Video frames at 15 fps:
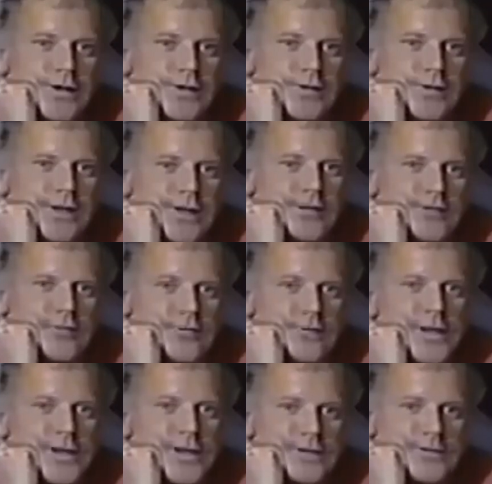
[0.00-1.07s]
You can't
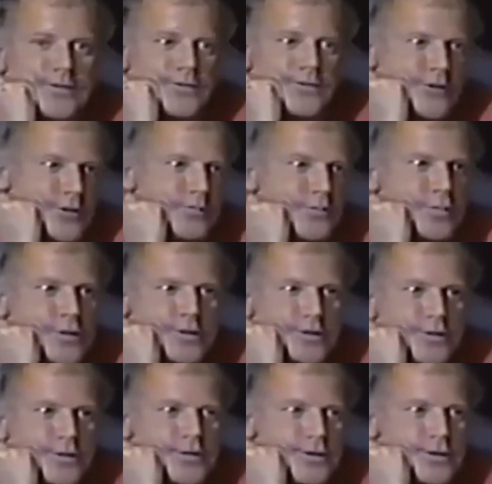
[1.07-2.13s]
expect the sheep
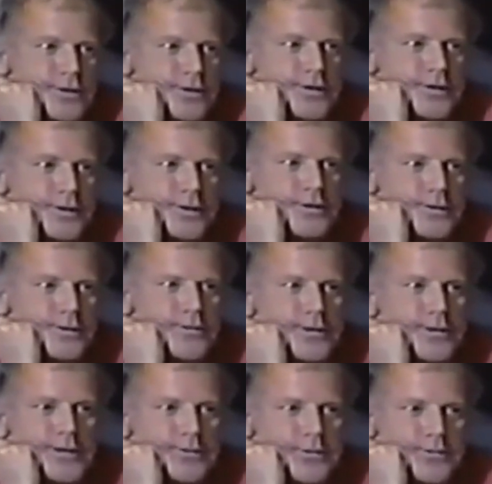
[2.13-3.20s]
to
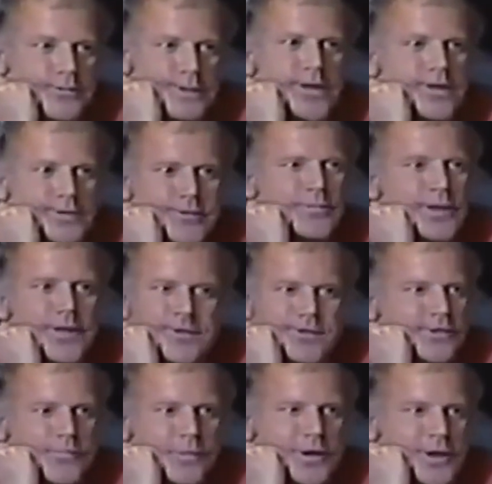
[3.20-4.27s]
really respect the best
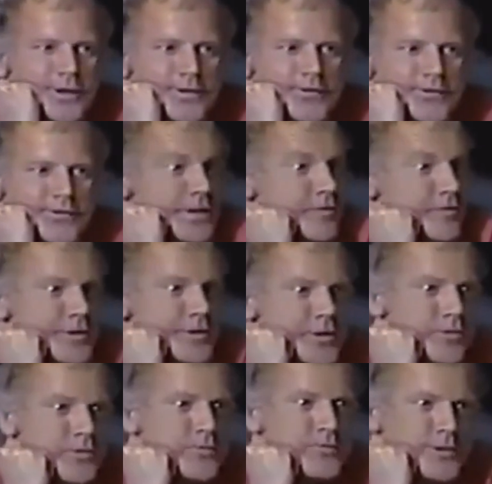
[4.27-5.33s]
and the brightest. They don't
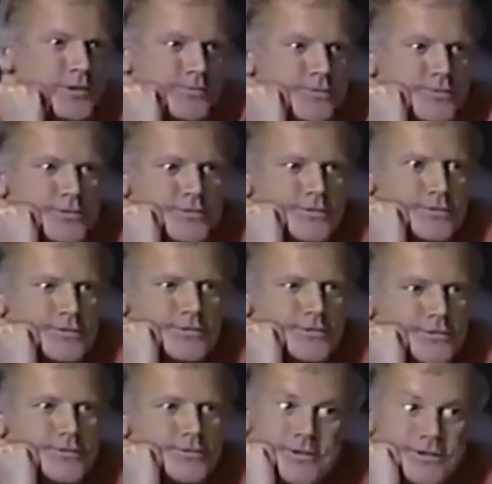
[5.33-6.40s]
know the difference,
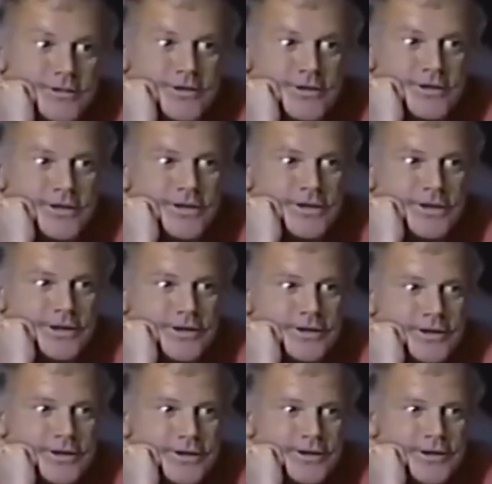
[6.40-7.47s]
really.
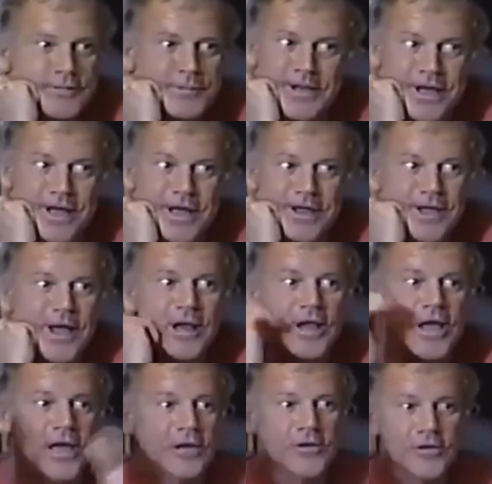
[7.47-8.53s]
I mean, I, I
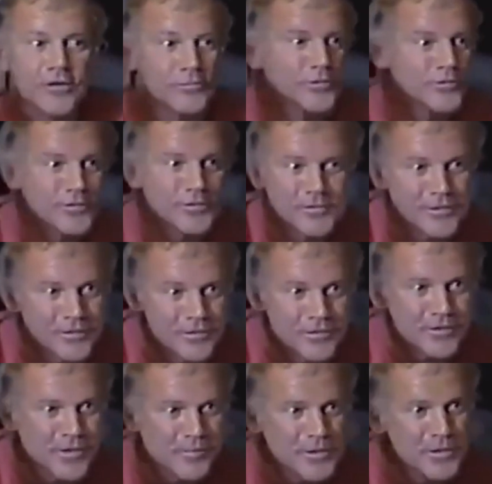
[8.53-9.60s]
like humans. Don't
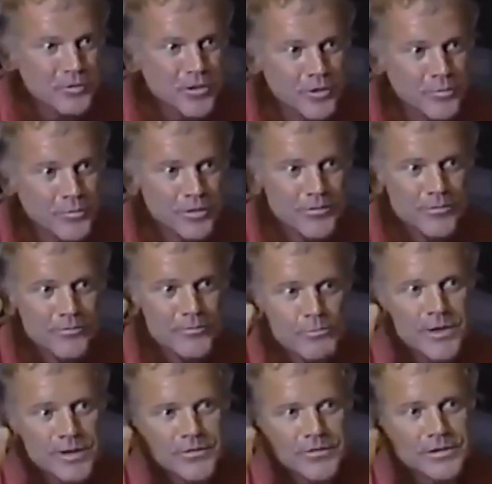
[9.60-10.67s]
don't get me wrong, but
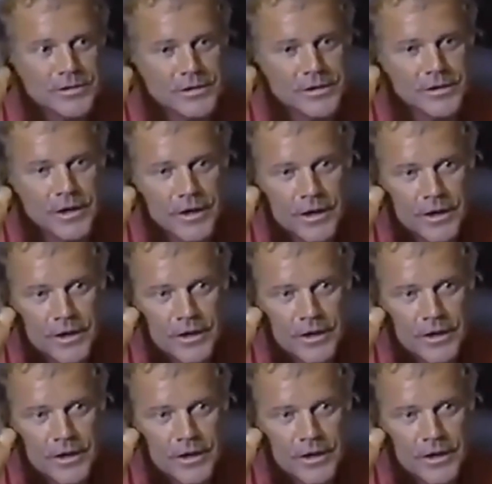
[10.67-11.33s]
basically,